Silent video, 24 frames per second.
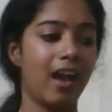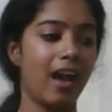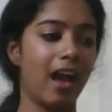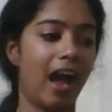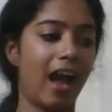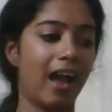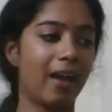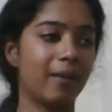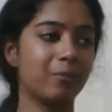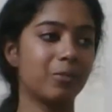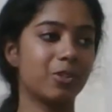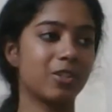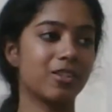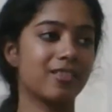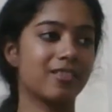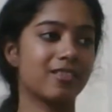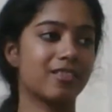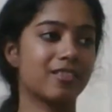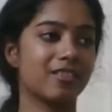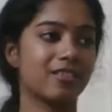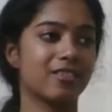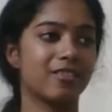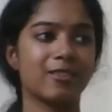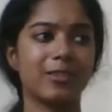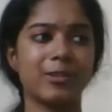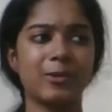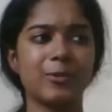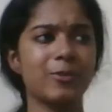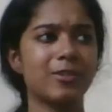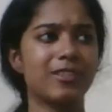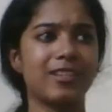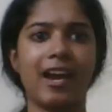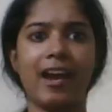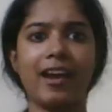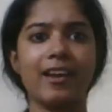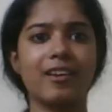I'm just too
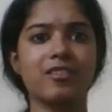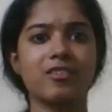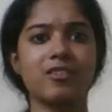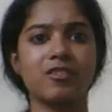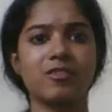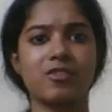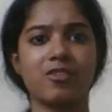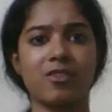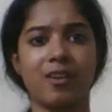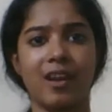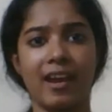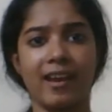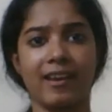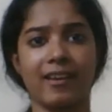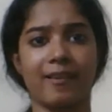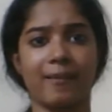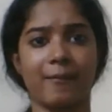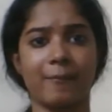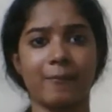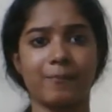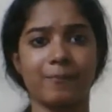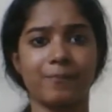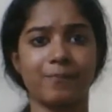tired to try.